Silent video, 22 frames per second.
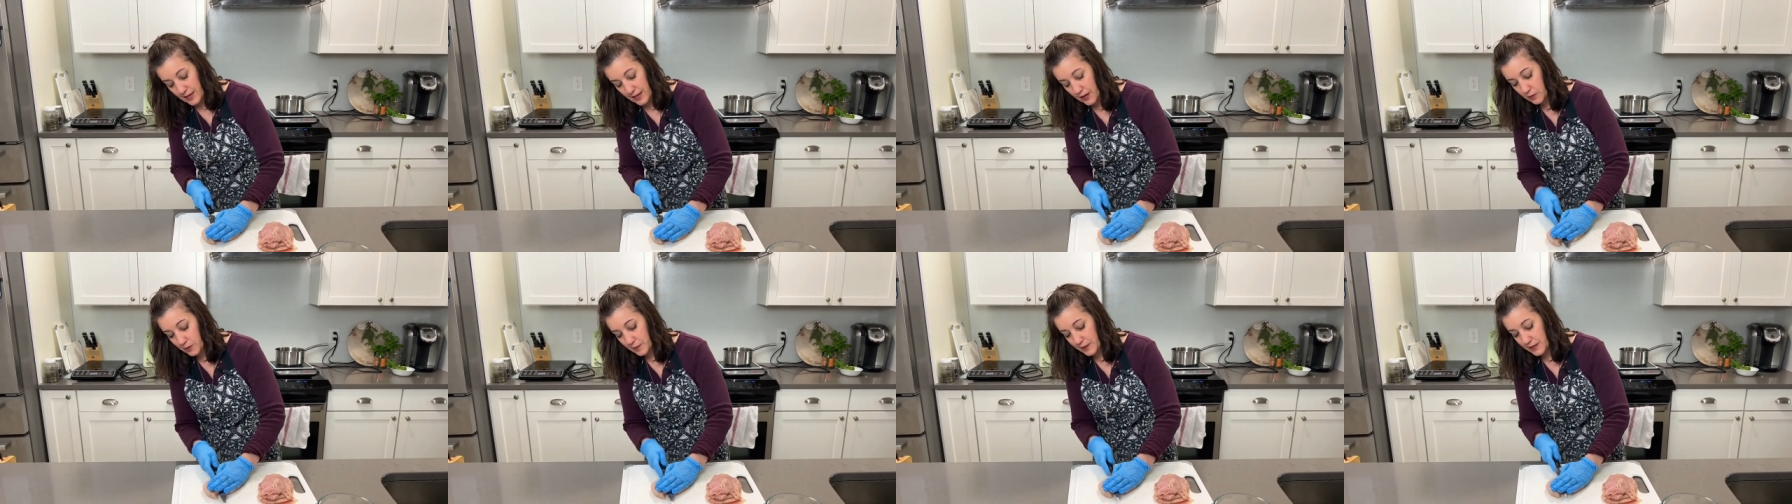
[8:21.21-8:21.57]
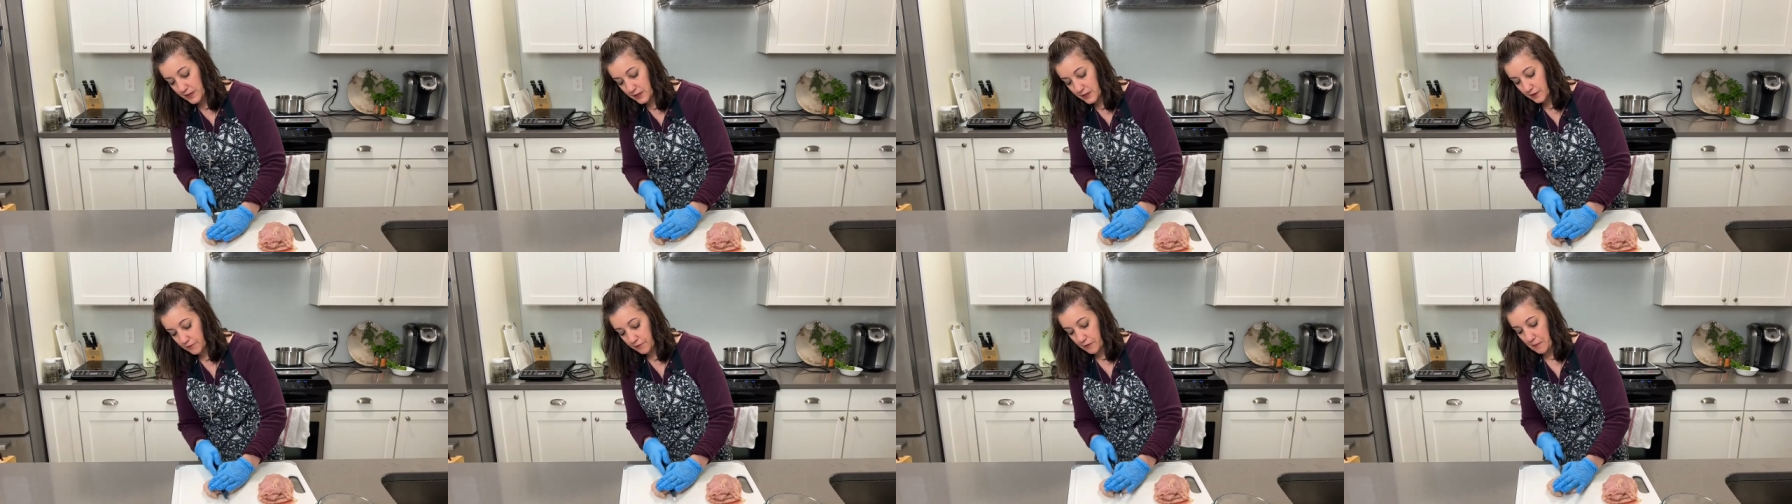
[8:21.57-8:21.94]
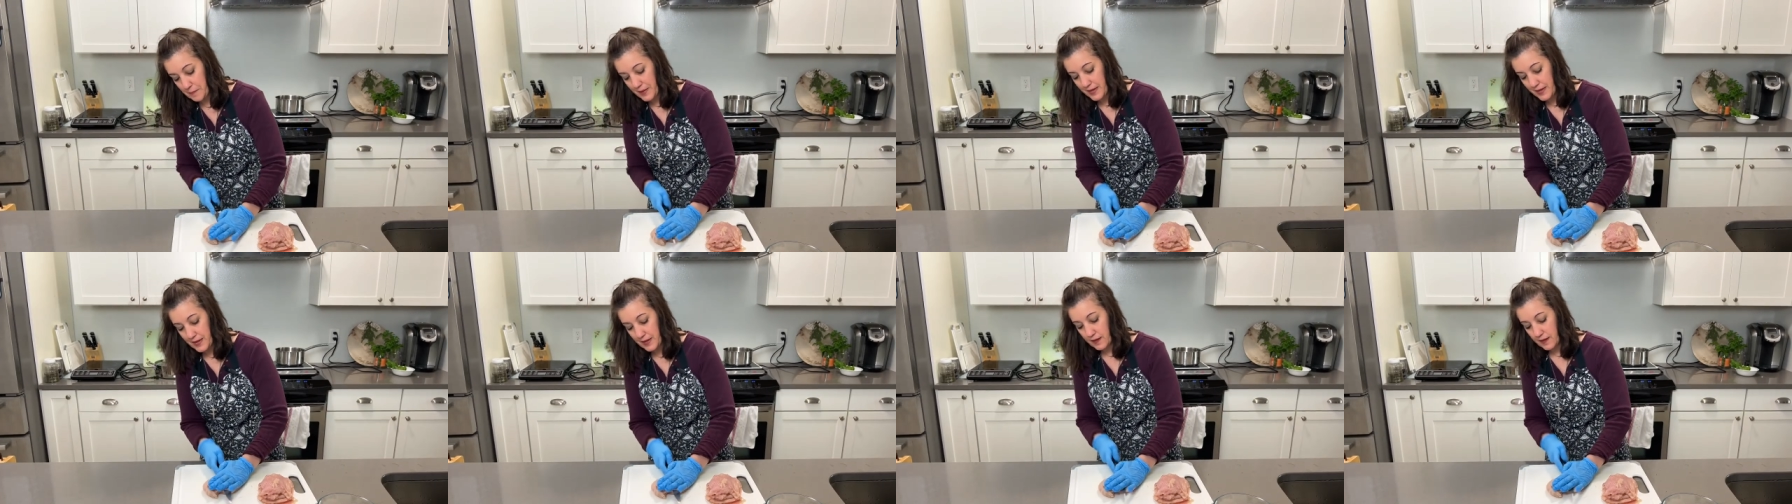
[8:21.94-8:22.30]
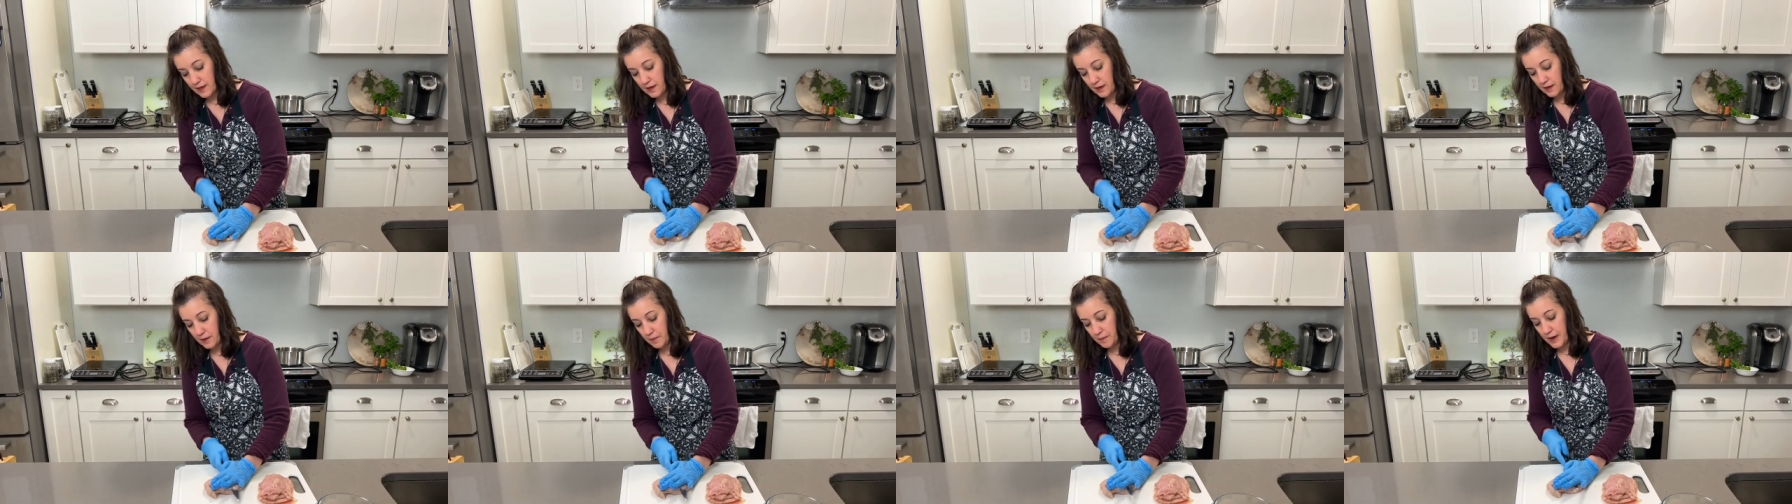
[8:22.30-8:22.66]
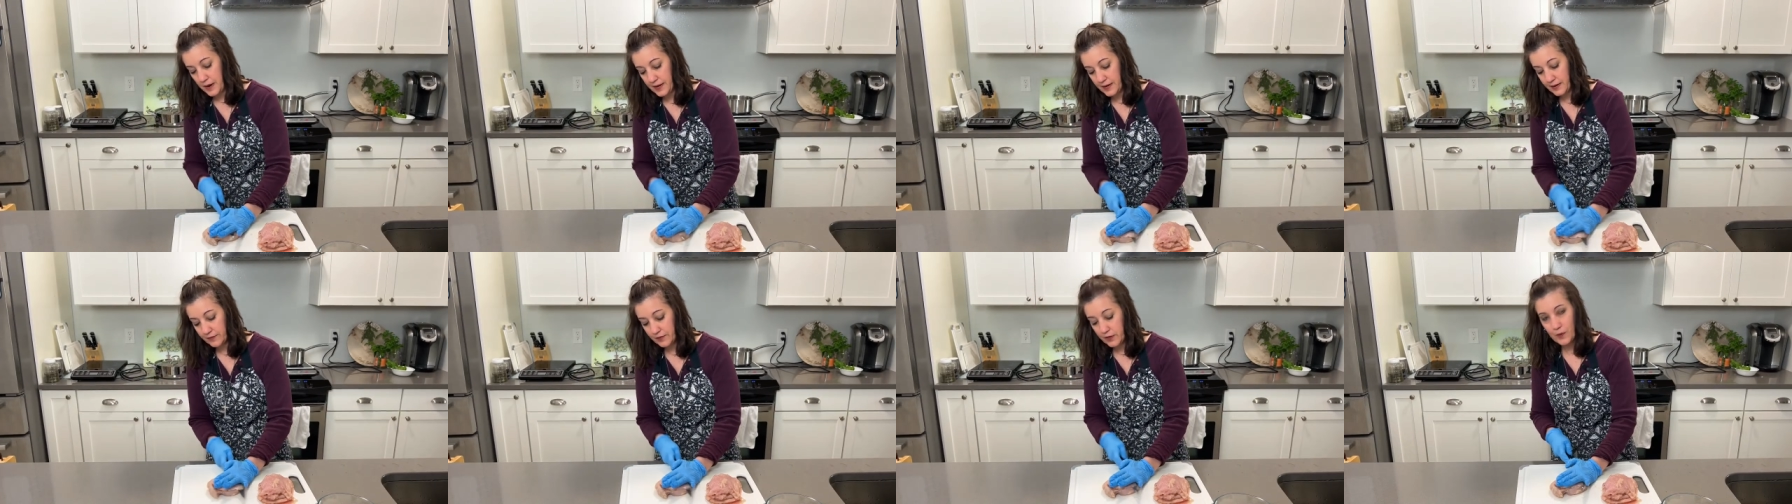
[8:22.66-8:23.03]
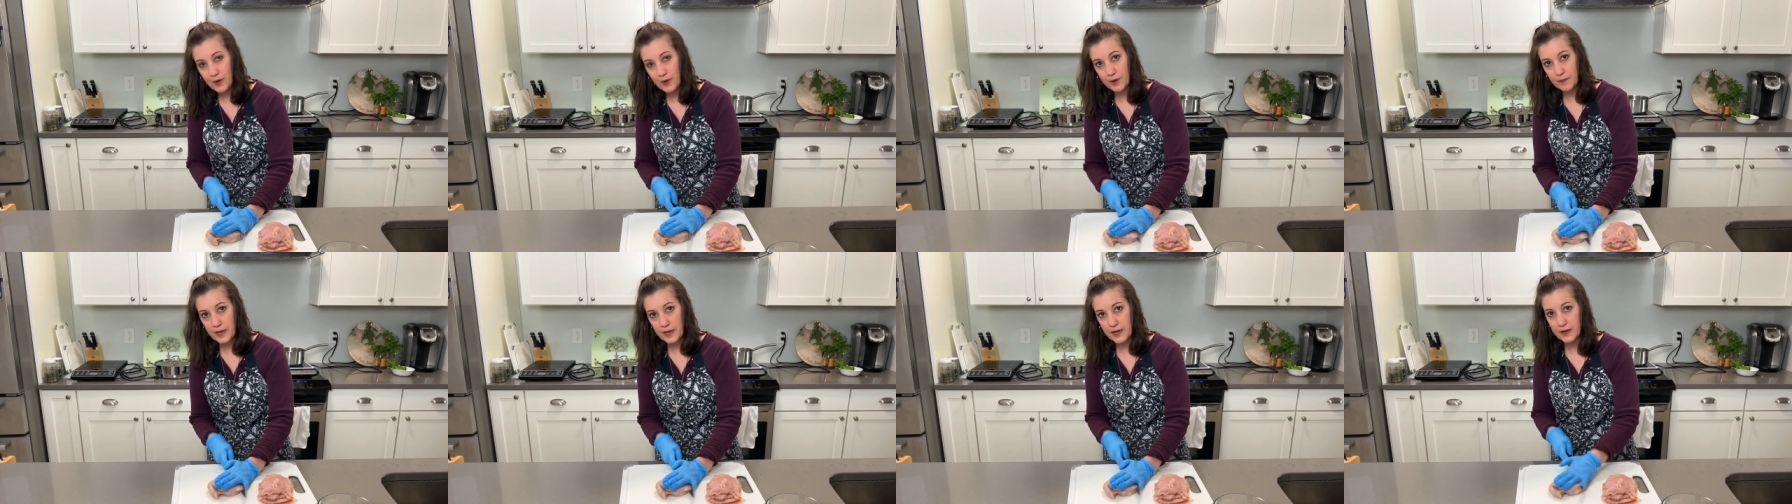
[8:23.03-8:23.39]
That would be enough for me, but I definitely
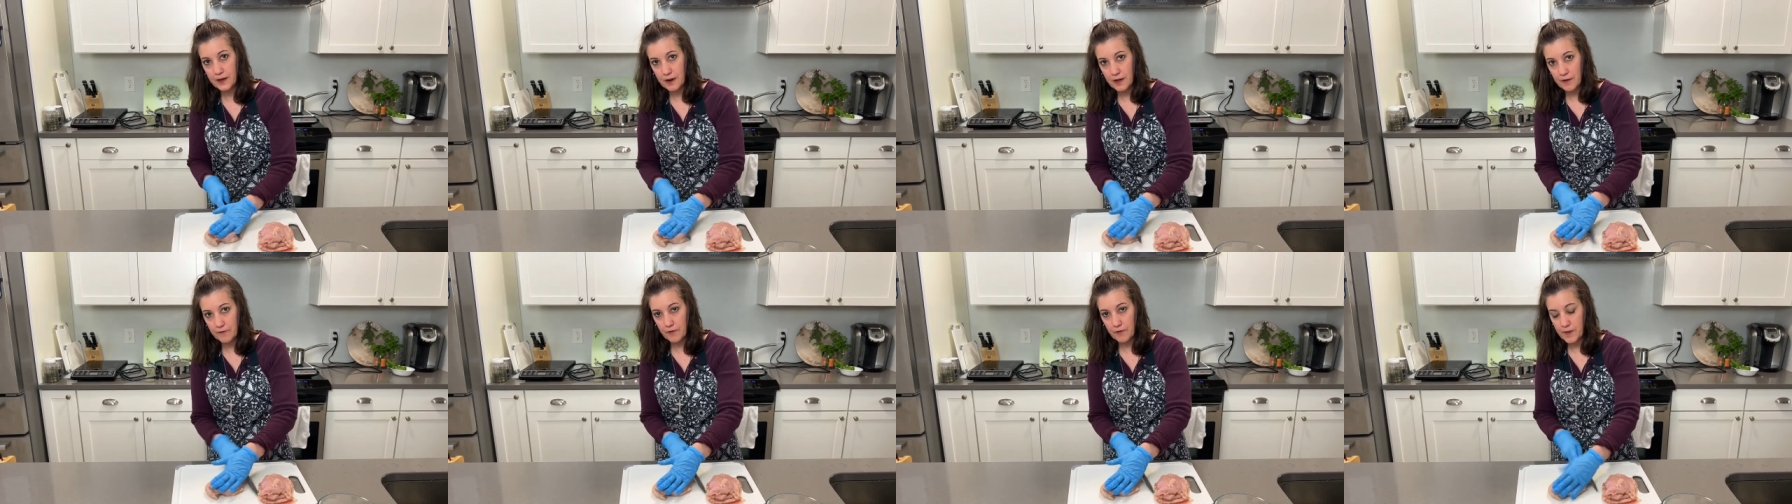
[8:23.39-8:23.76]
want to make enough